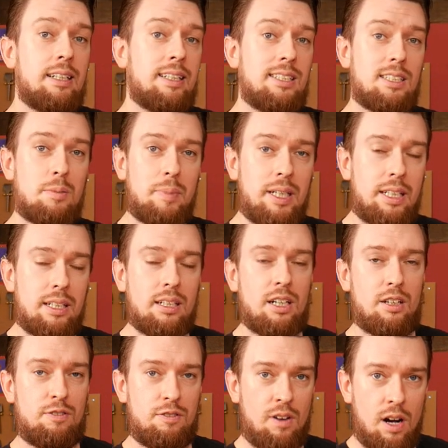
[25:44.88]
intermediate,
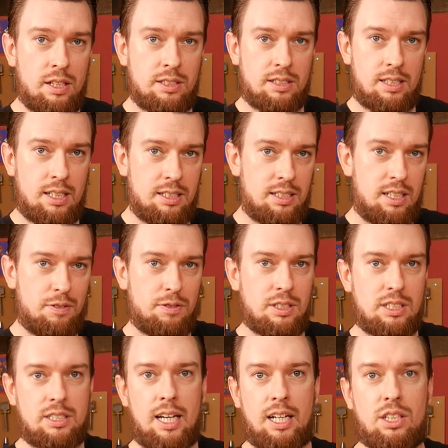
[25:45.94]
advanced, there's
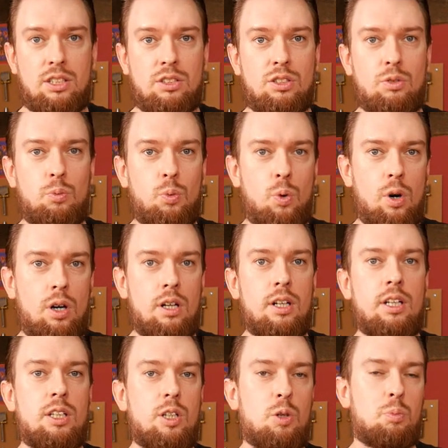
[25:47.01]
different sections of what
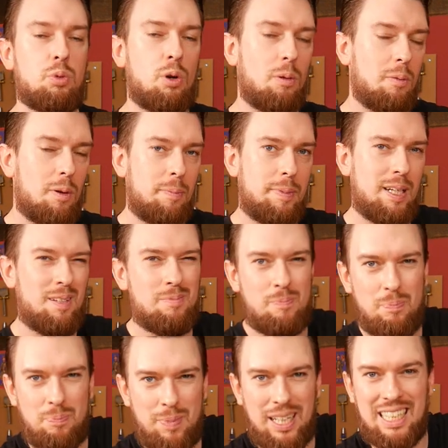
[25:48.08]
you'll probably
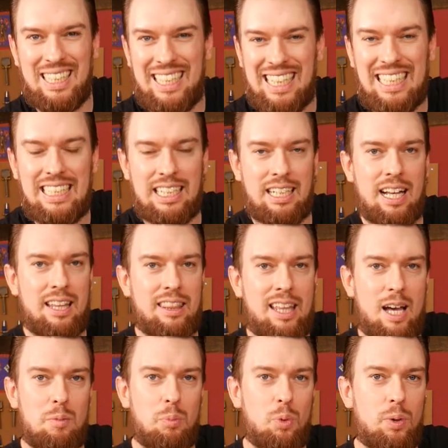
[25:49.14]
be needing at
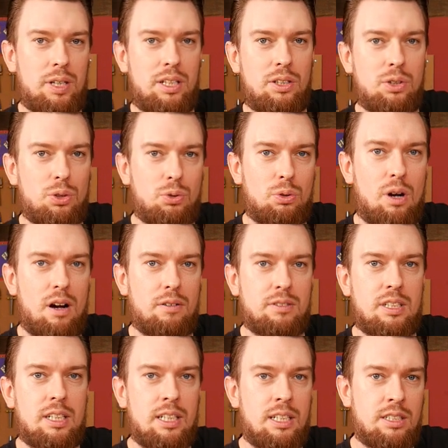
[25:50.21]
that point in your
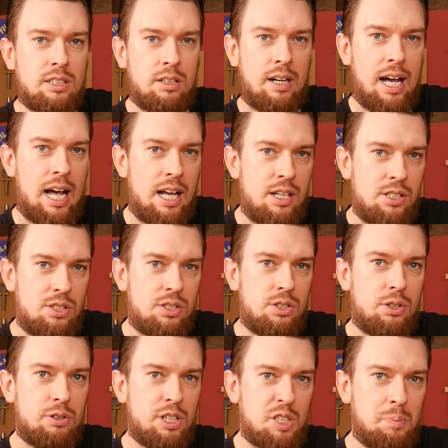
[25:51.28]
craft. So as
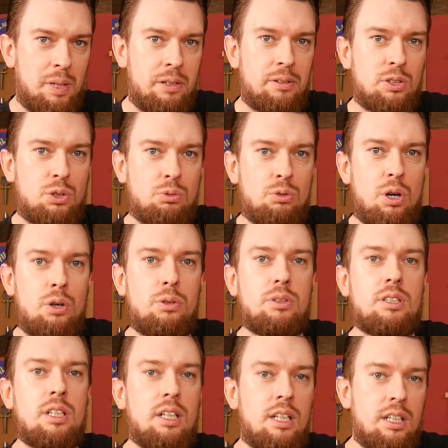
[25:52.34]
your experience
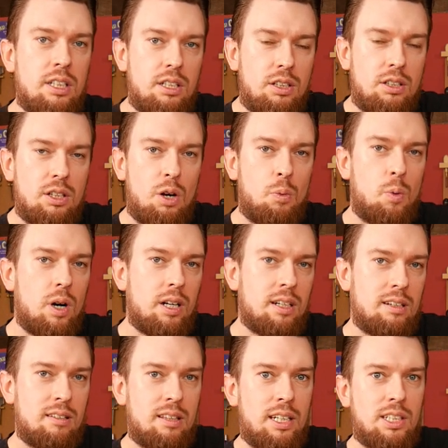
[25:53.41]
grows, you know what
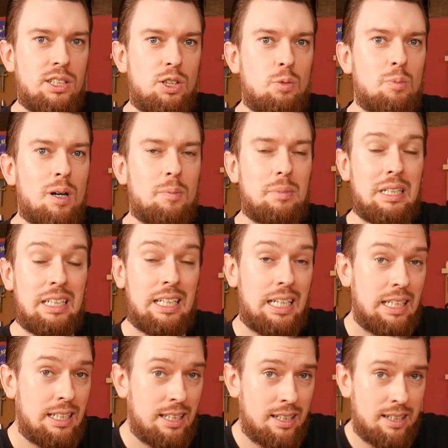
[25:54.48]
kind of things you might be
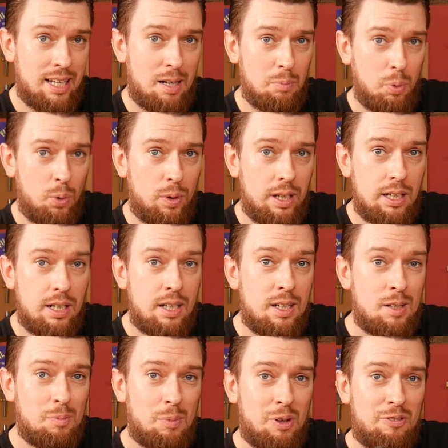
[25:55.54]
needing at that point,
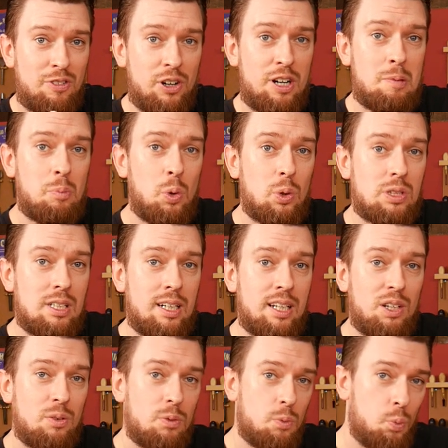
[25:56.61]
but very
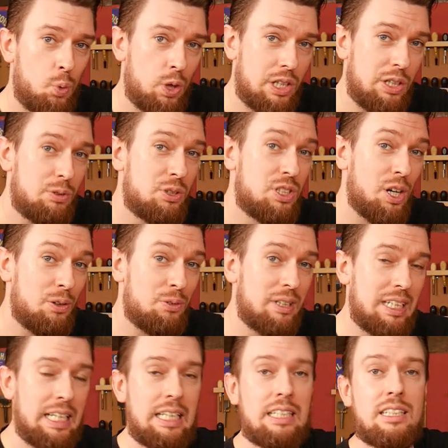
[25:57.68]
importantly, what you
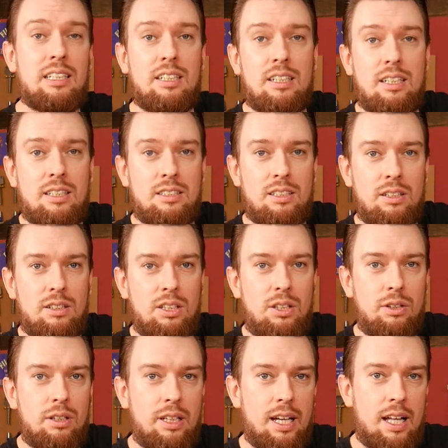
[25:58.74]
don't need so that
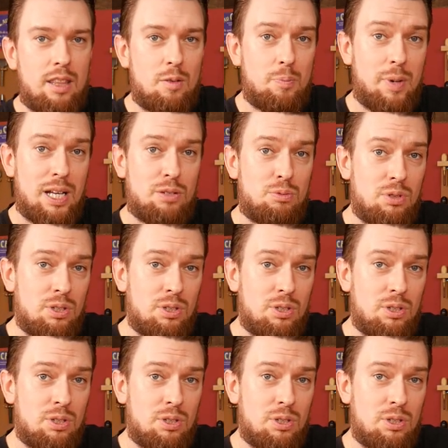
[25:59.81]
you can get the best